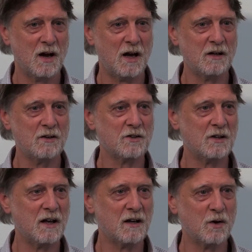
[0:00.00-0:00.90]
I learned to
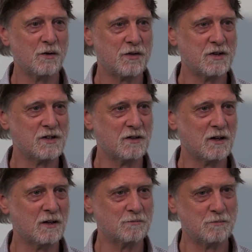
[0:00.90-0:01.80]
let go of these
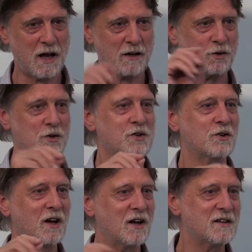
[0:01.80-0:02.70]
little black dots
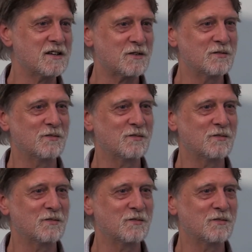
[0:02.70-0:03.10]
on lines,